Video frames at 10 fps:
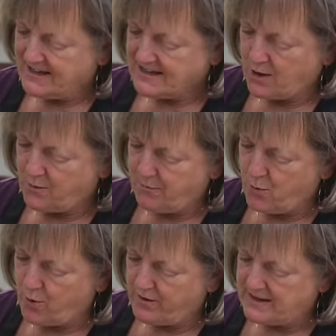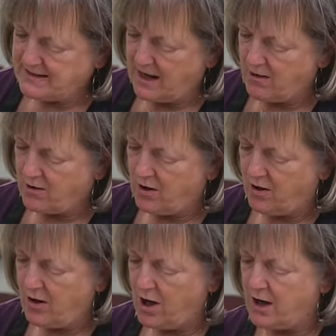And so we'll pour this
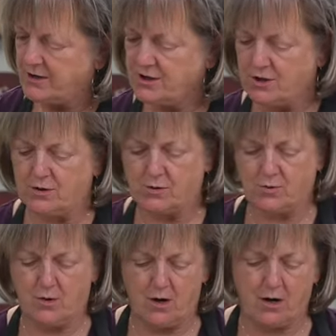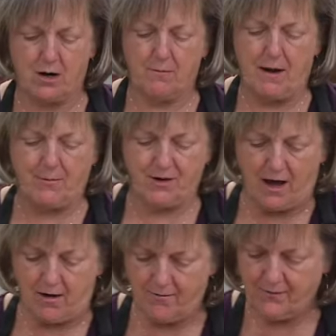alcohol onto our paper
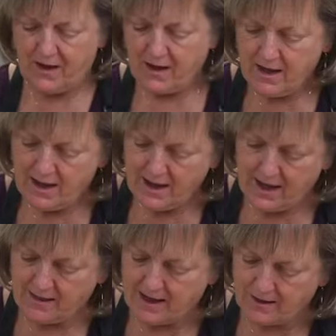towel, and